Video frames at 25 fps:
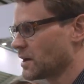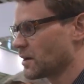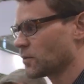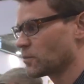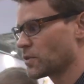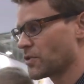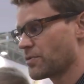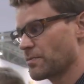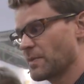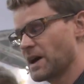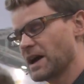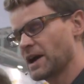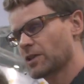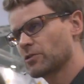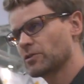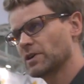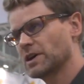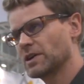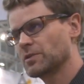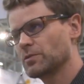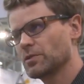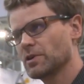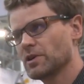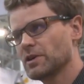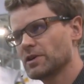With
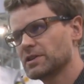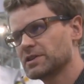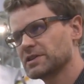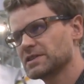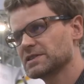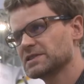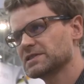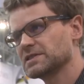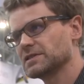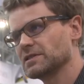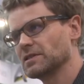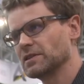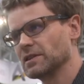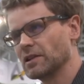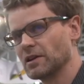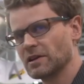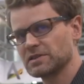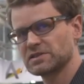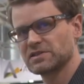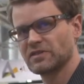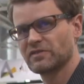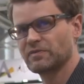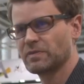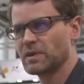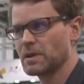micro-inverters,
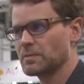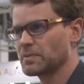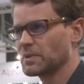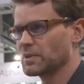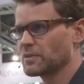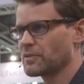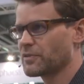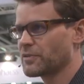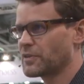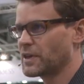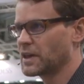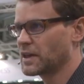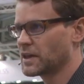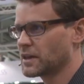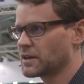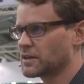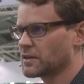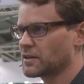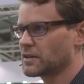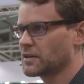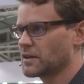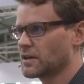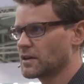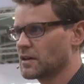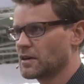lots of people think
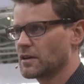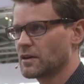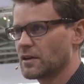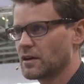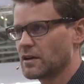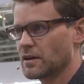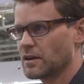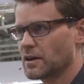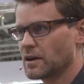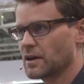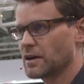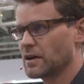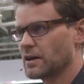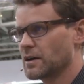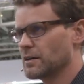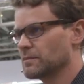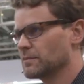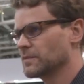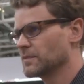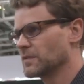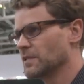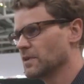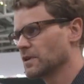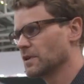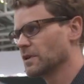
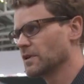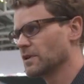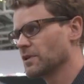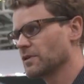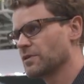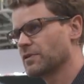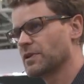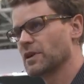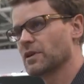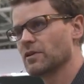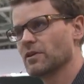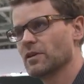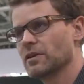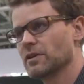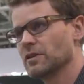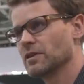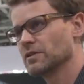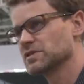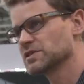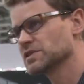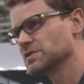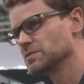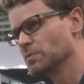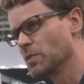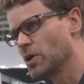
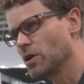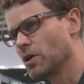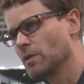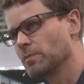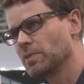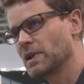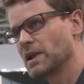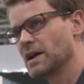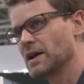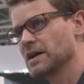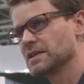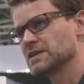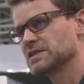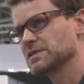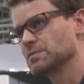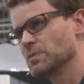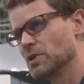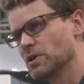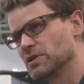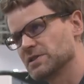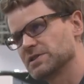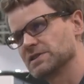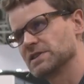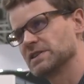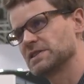on small plants,
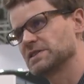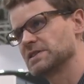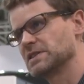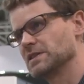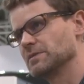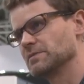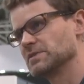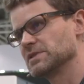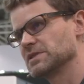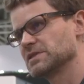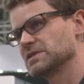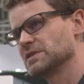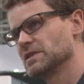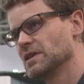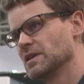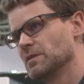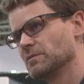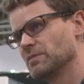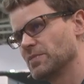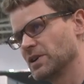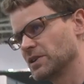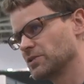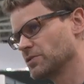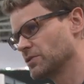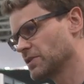small systems,
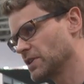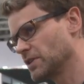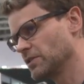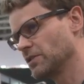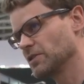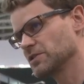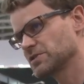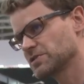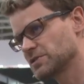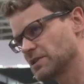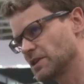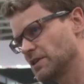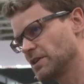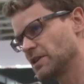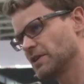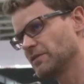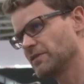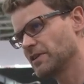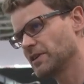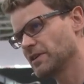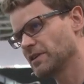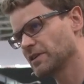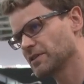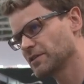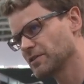but you can also
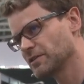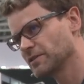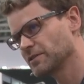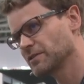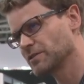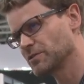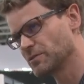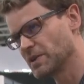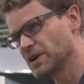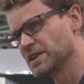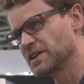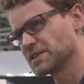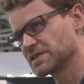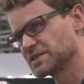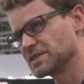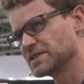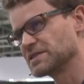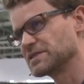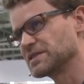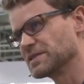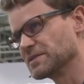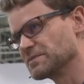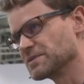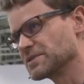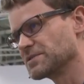deliver greater
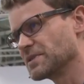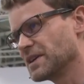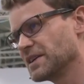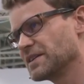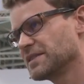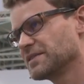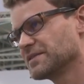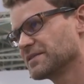systems, right?